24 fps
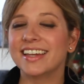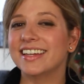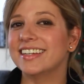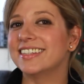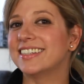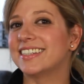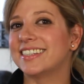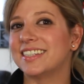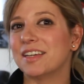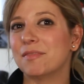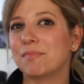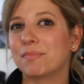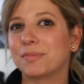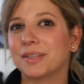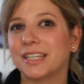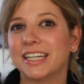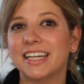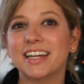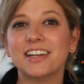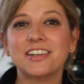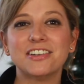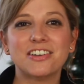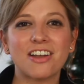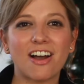is
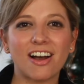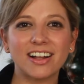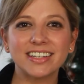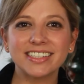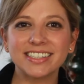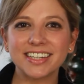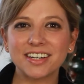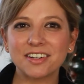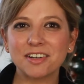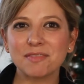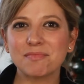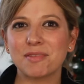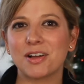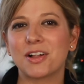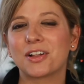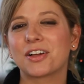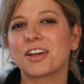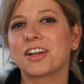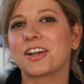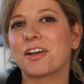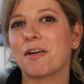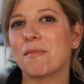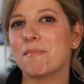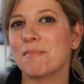simply non-dairy milk
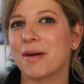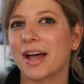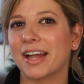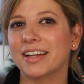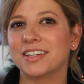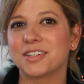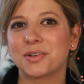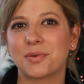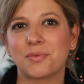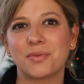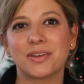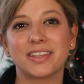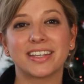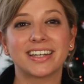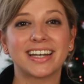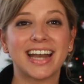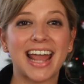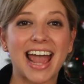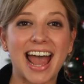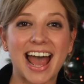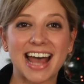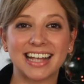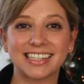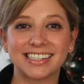combined with an
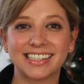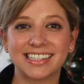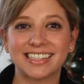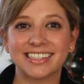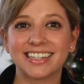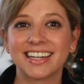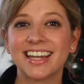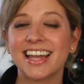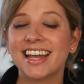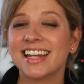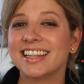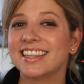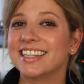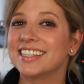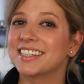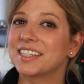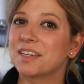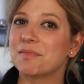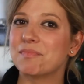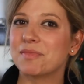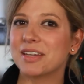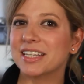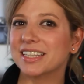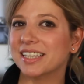acid. This
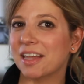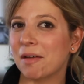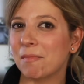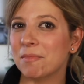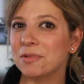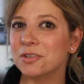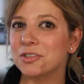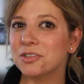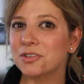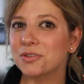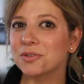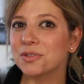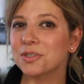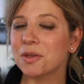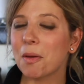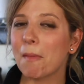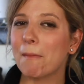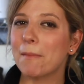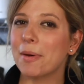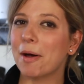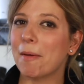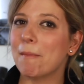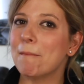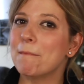can be lemon juice,
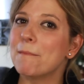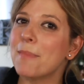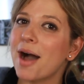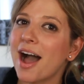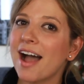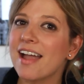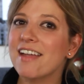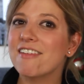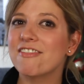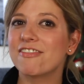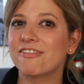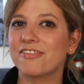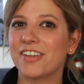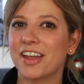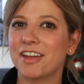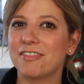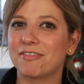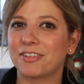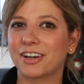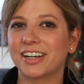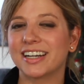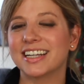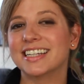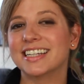but my
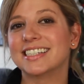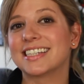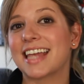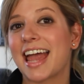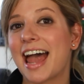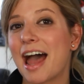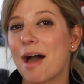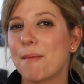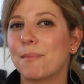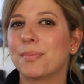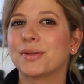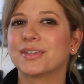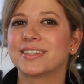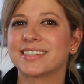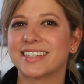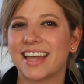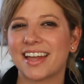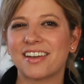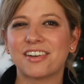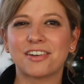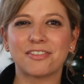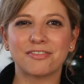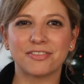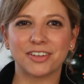favorite is apple
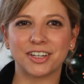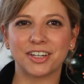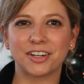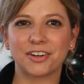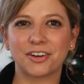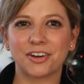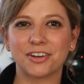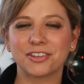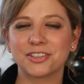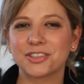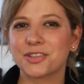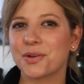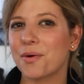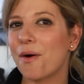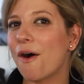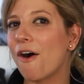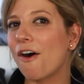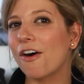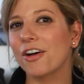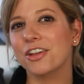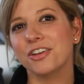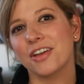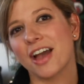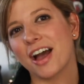cider vinegar. So
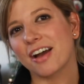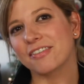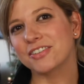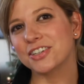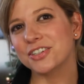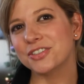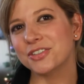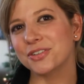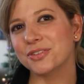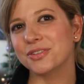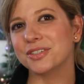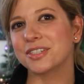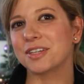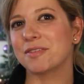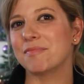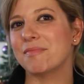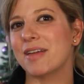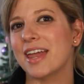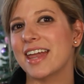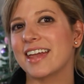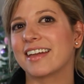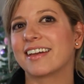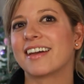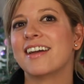all you have to do to
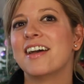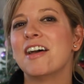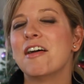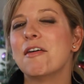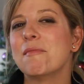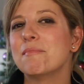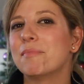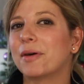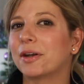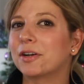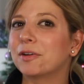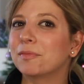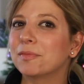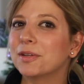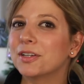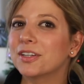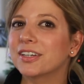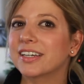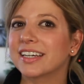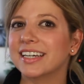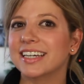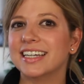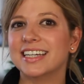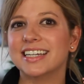make
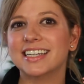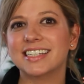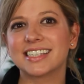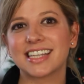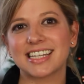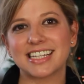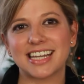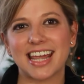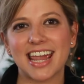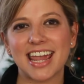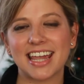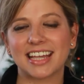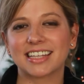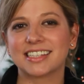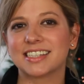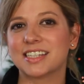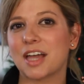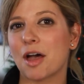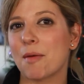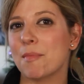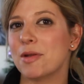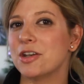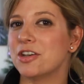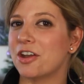buttermilk is take
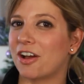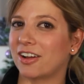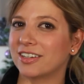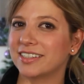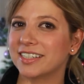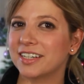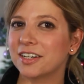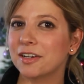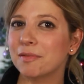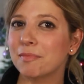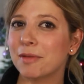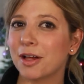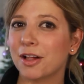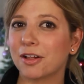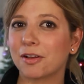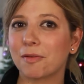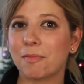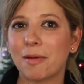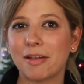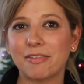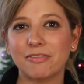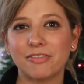some non-dairy milk. My